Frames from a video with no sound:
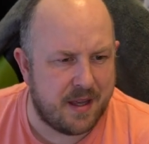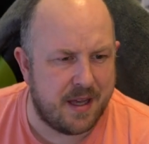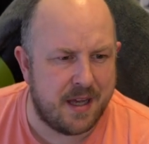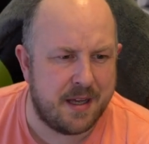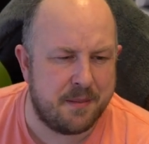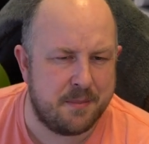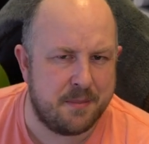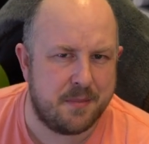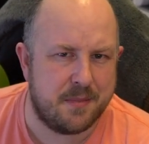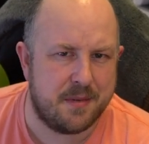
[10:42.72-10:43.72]

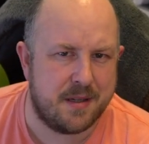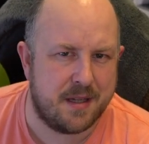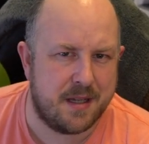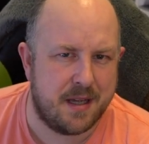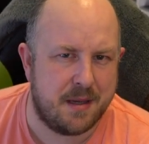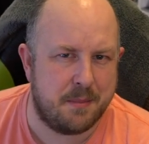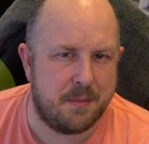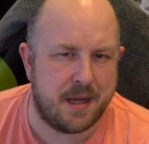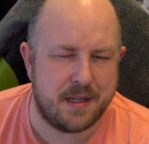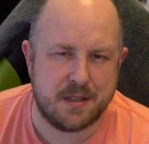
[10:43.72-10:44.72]

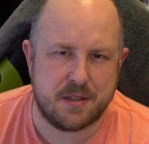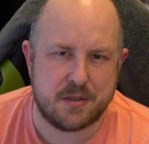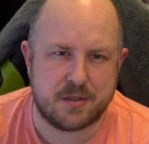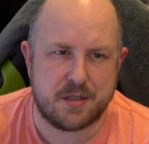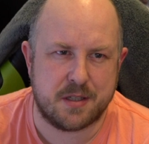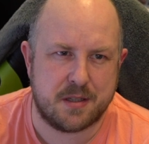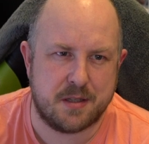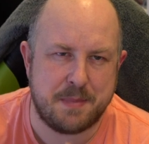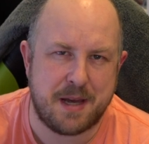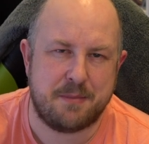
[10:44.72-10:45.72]
And just the
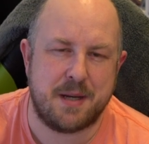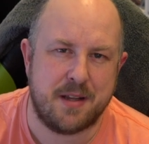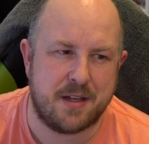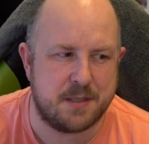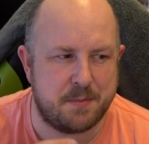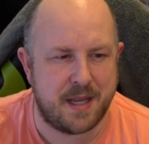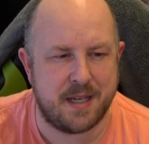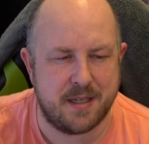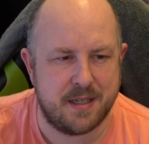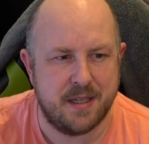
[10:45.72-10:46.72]
amount of money that I
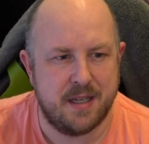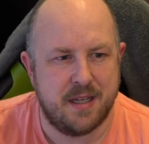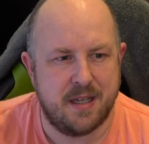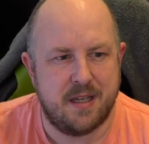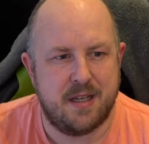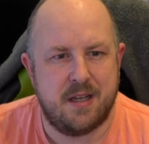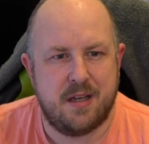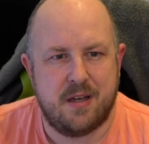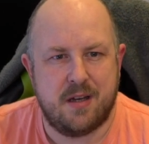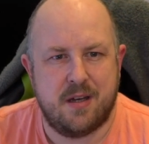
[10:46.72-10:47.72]
spend
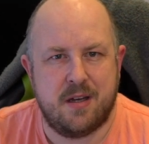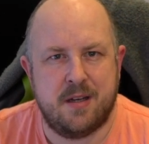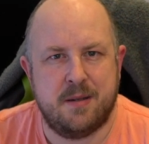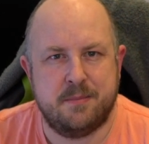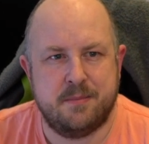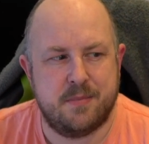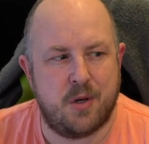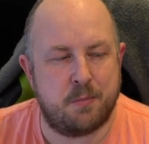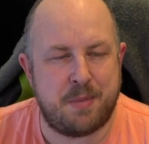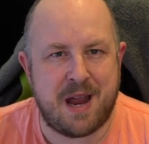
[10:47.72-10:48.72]

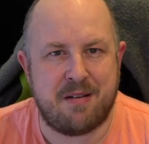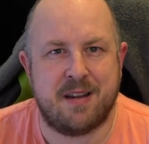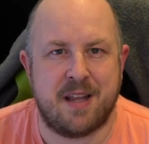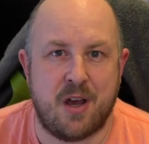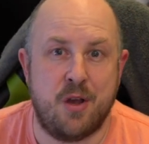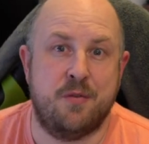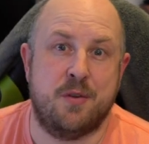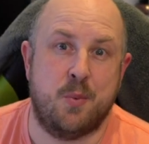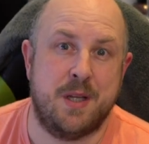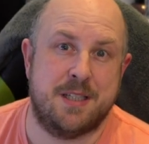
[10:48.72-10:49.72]
on powering that
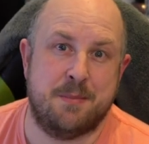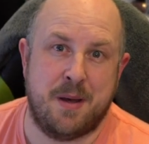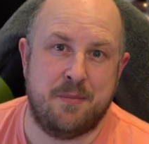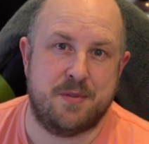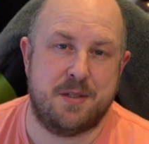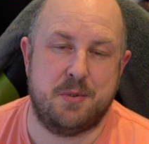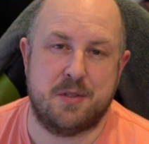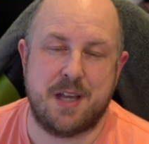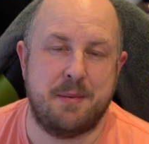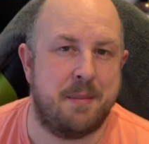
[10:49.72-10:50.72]
over the winter months, it would
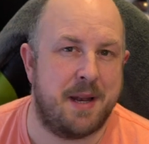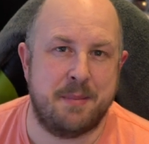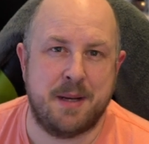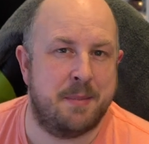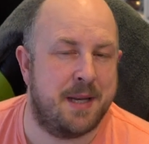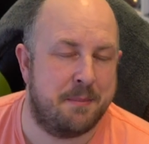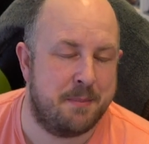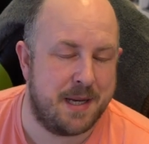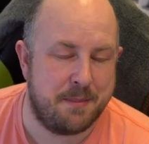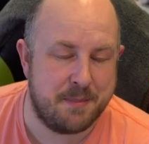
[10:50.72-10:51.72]
just take me
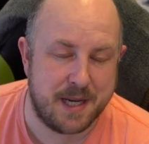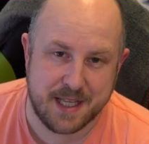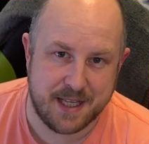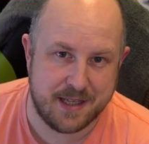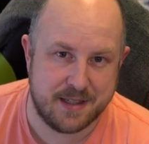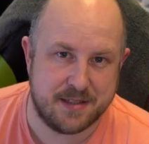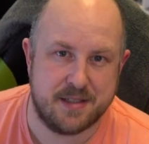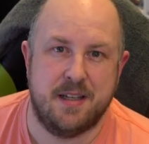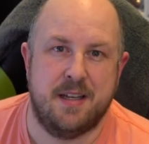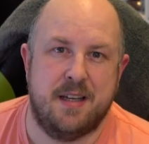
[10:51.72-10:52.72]
many years